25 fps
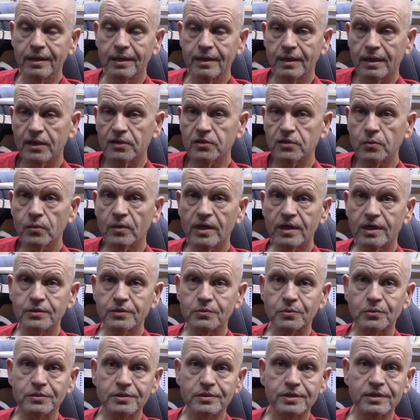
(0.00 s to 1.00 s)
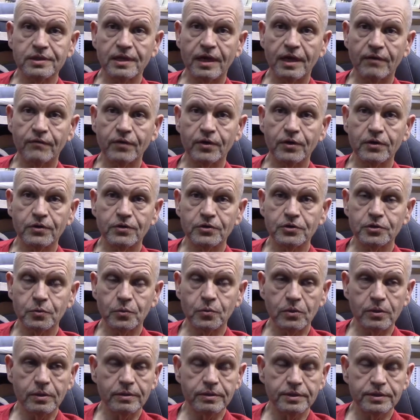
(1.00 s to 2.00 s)
Otherwise, we'll just have our
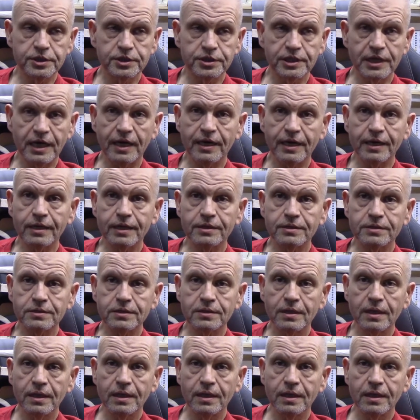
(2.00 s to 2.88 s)
usual shenanigans.